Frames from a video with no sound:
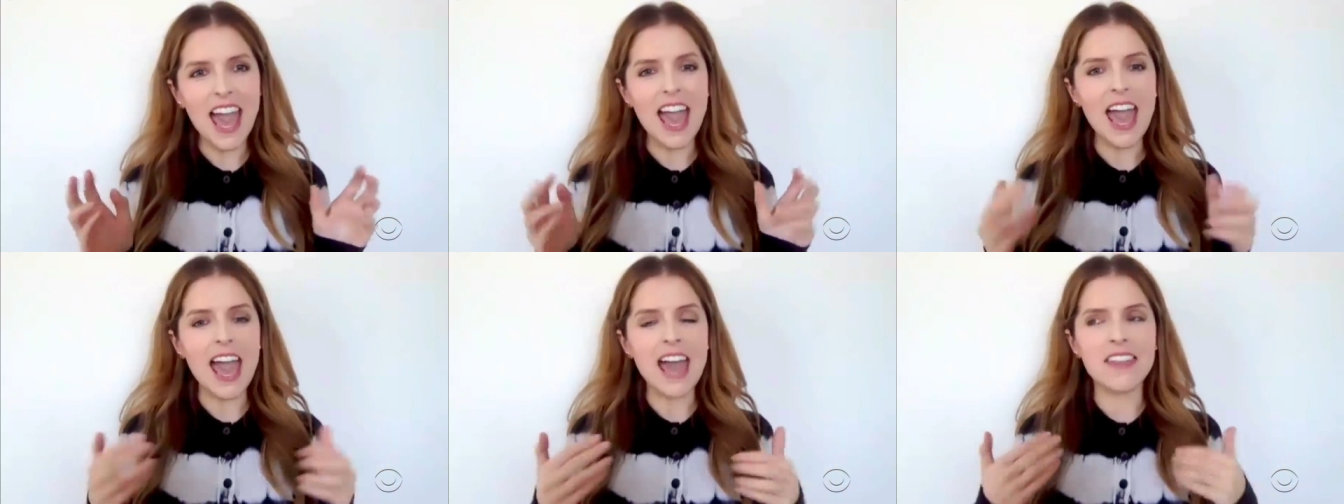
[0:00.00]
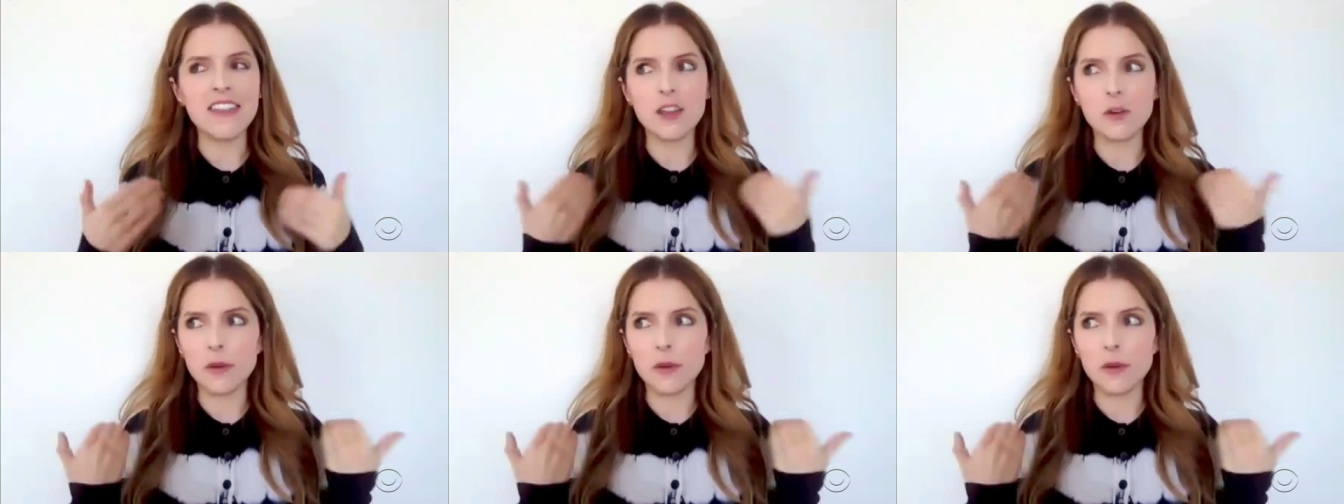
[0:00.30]

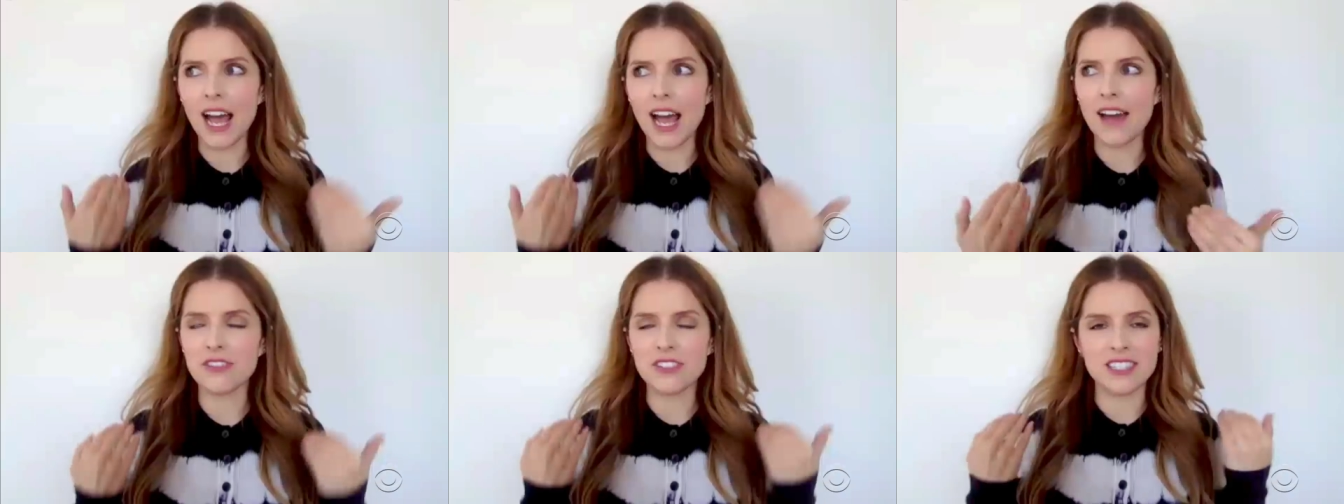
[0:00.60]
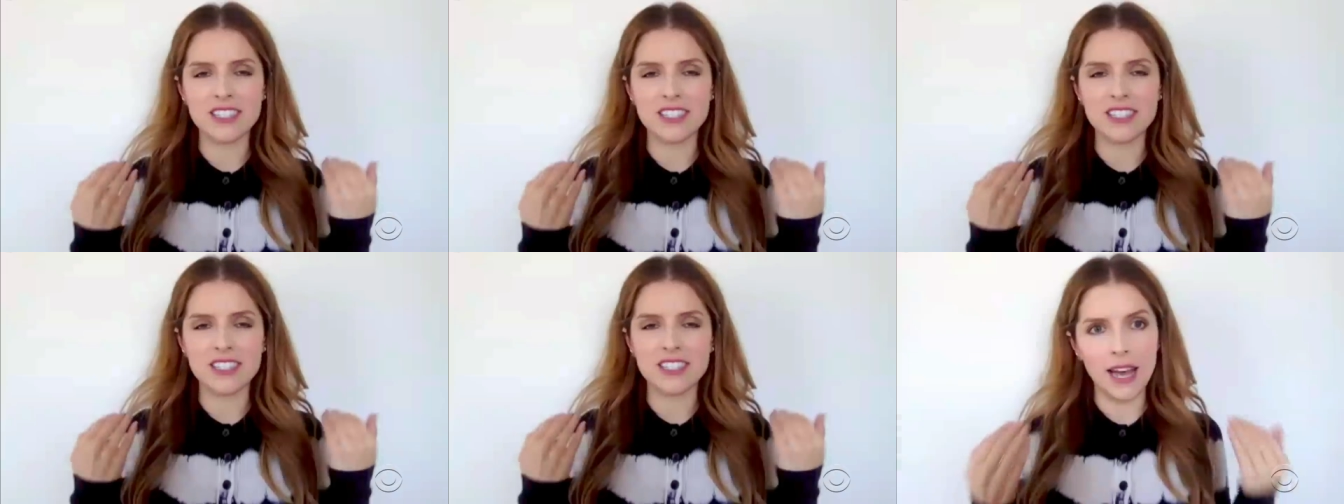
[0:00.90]
and they would have to
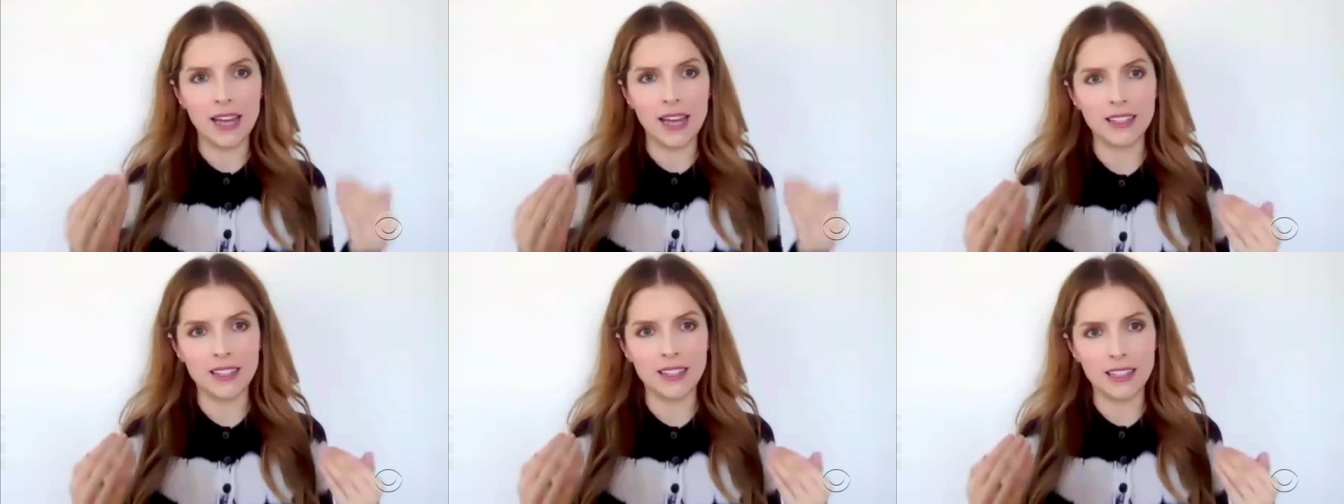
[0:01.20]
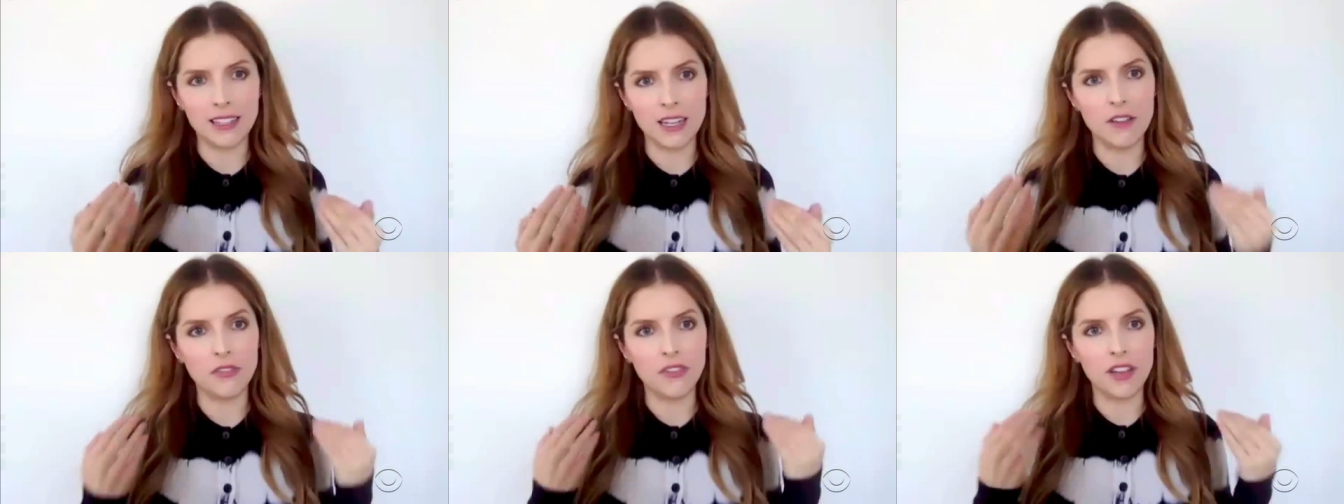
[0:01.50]
sing badly
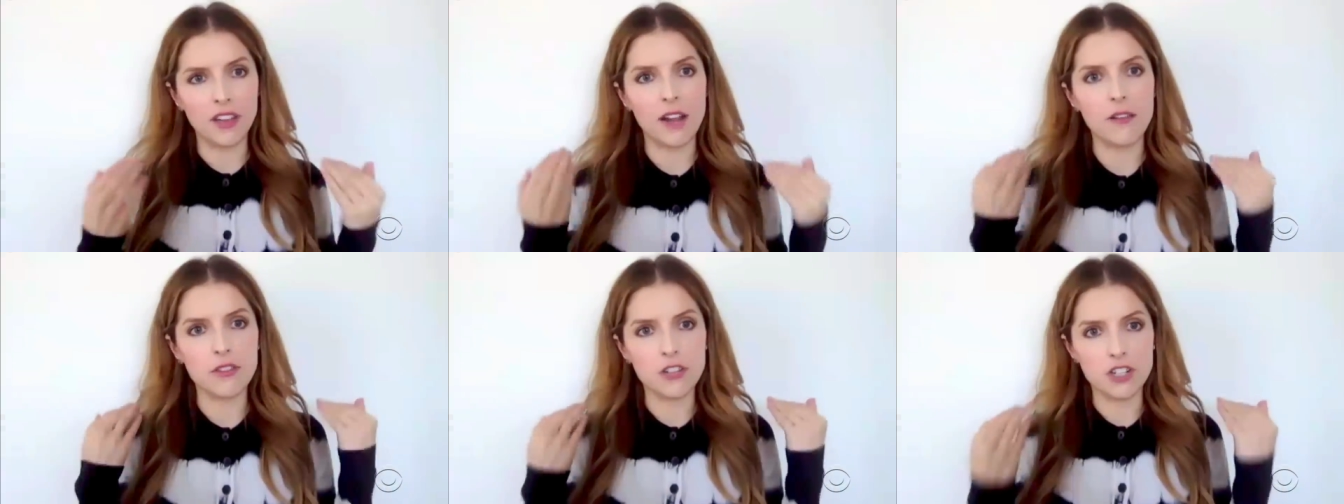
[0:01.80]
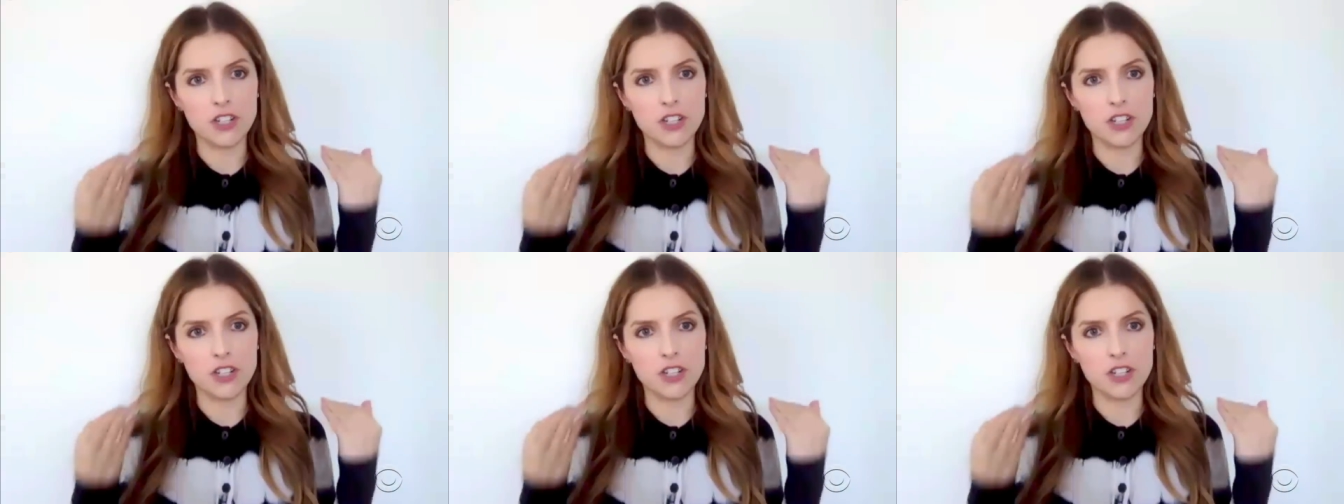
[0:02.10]
enough that I
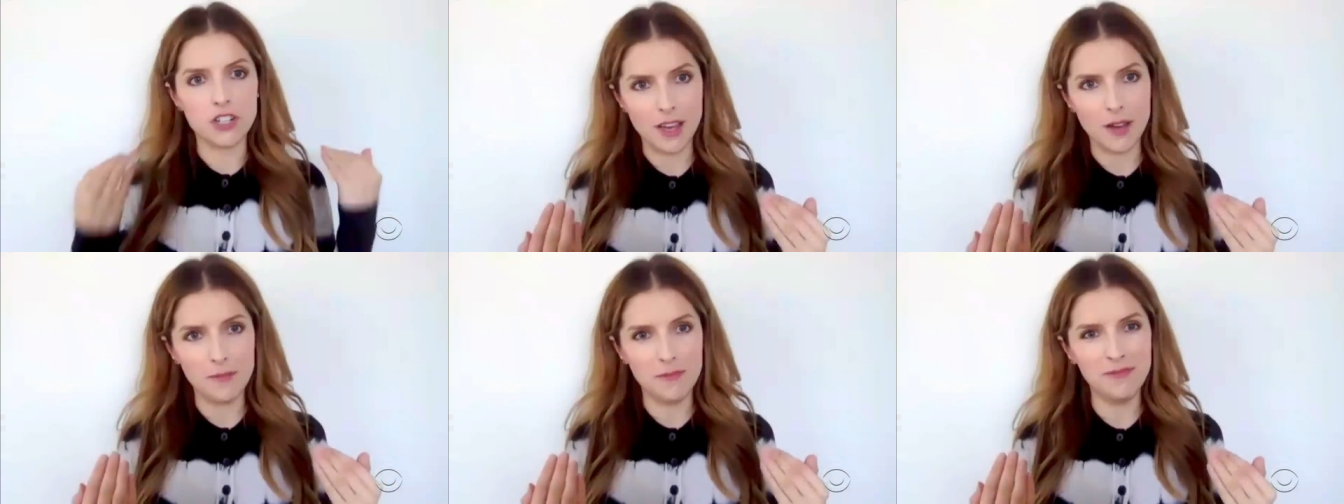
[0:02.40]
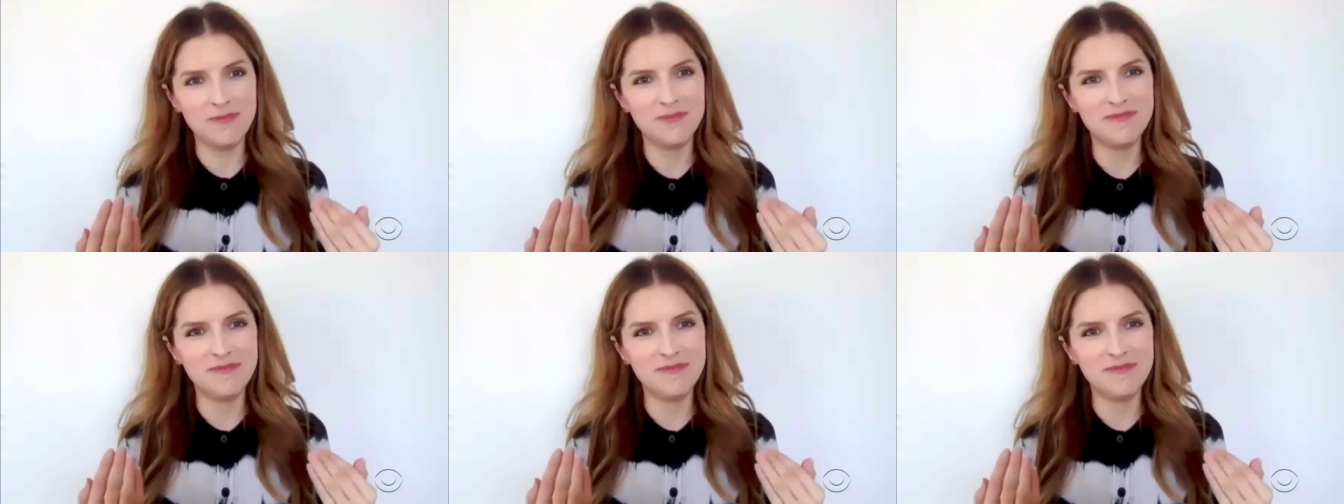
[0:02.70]
reject them.